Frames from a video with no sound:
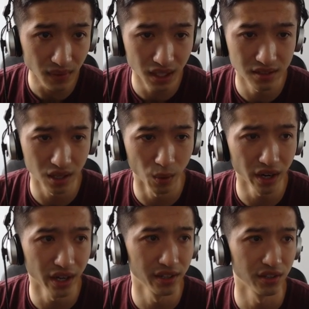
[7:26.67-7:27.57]
So what
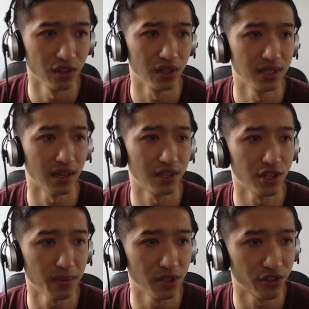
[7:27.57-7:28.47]
I do is I
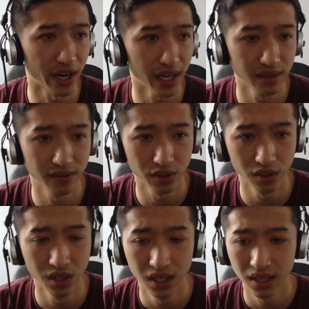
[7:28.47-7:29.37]
jump on TradingView.